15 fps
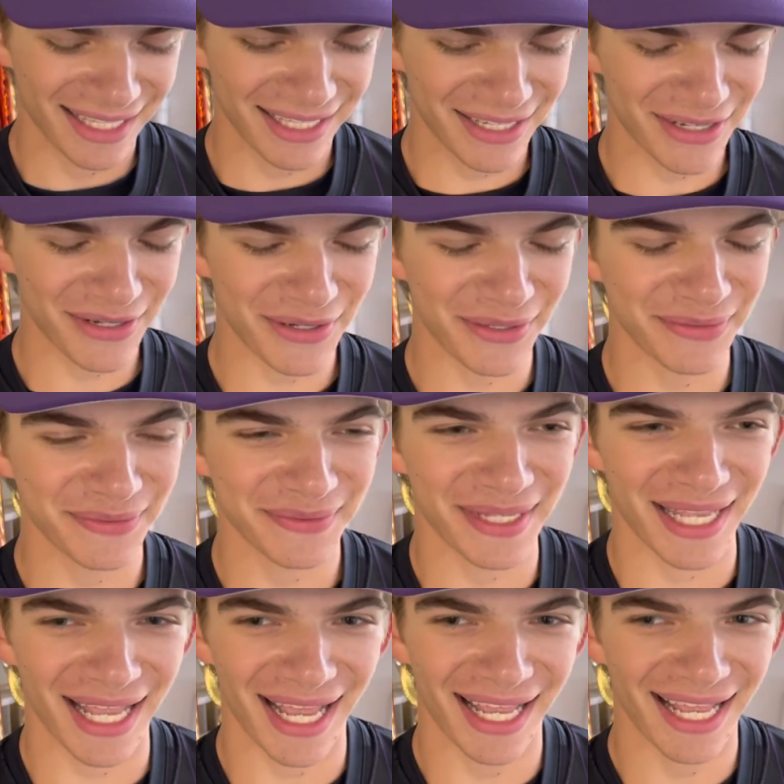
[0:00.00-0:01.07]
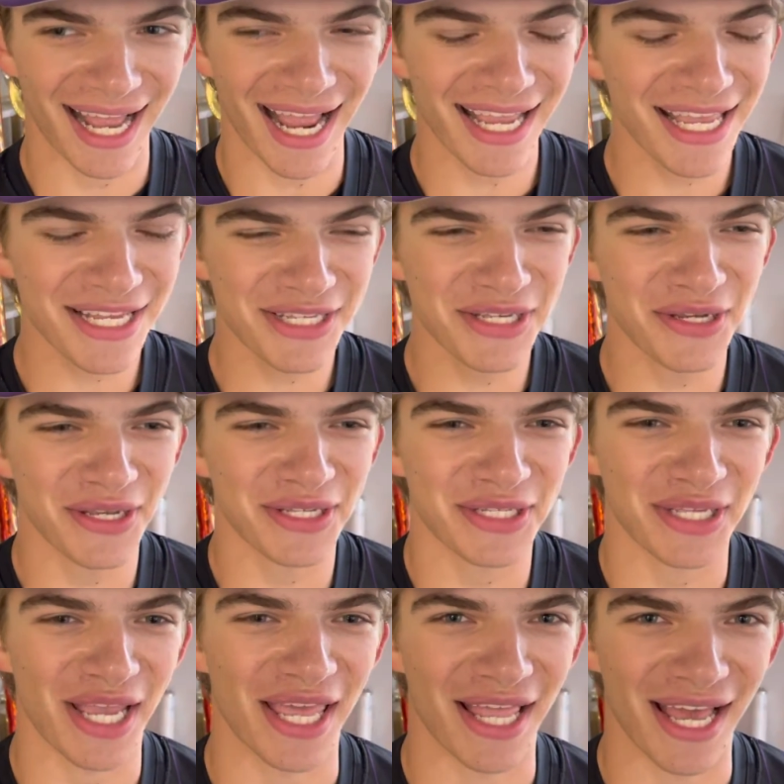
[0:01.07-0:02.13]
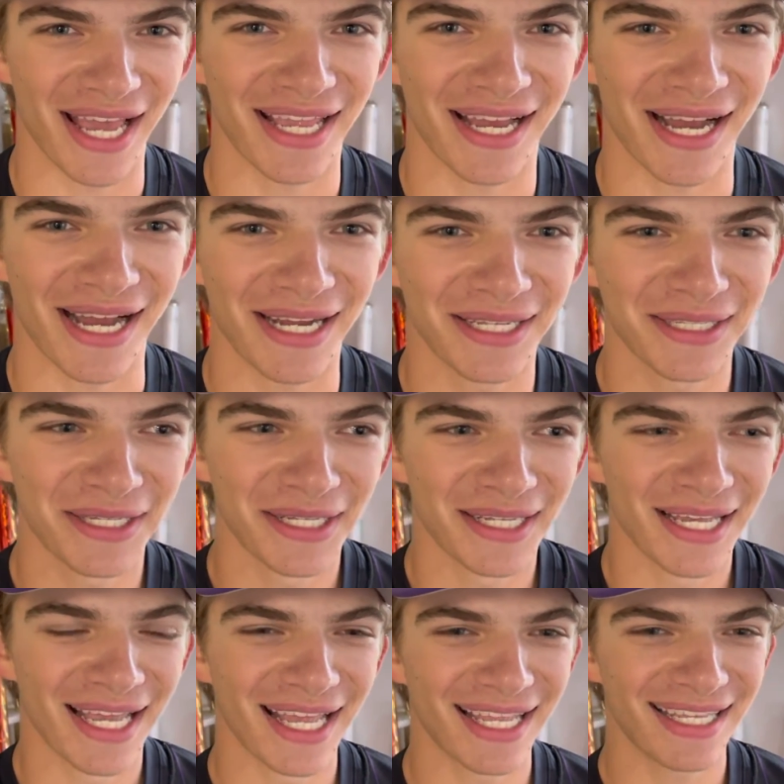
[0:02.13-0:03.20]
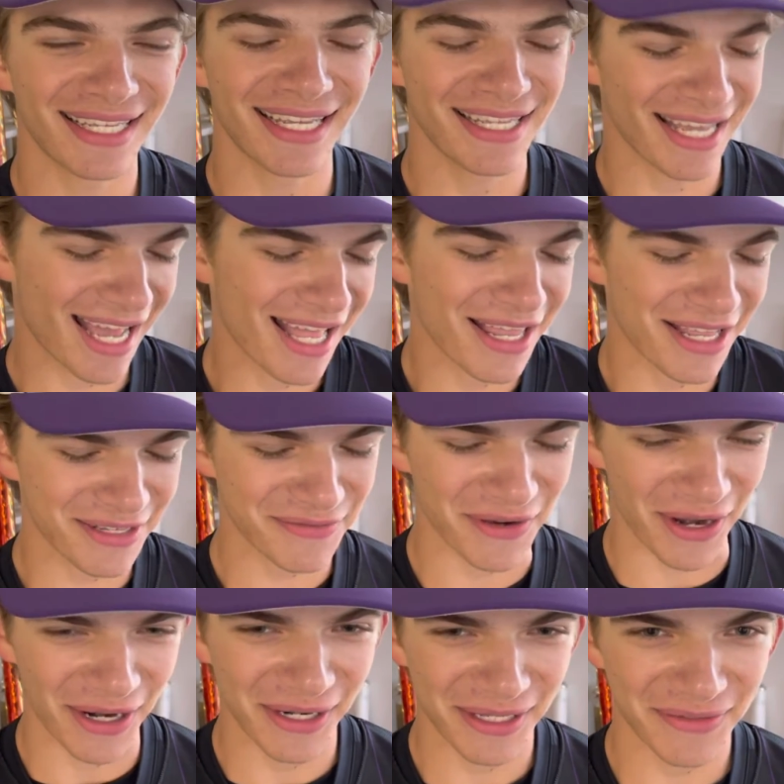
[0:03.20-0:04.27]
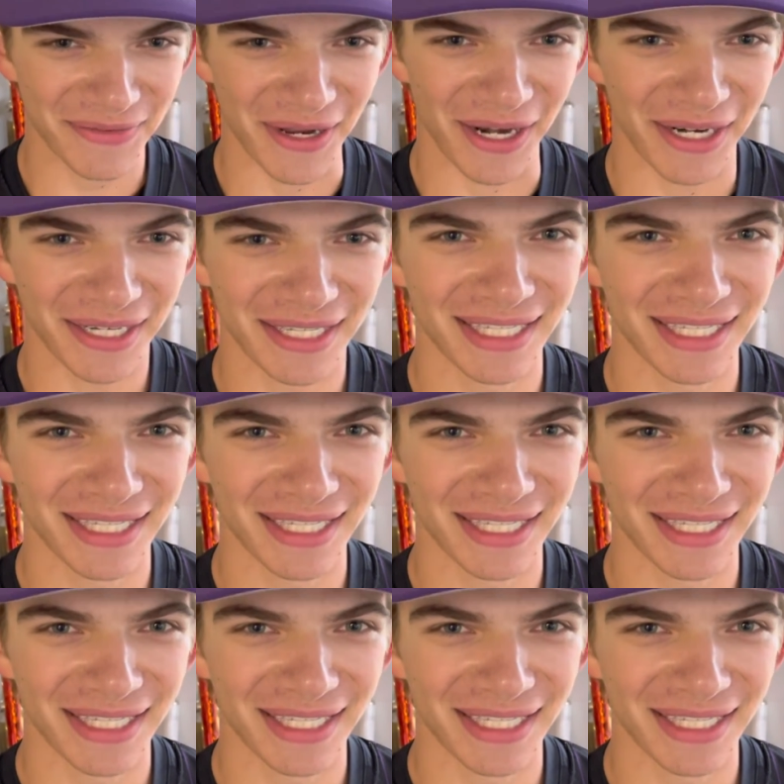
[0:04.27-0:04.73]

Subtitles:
You know, I guess you can say that, yeah. Yeah, that's fair.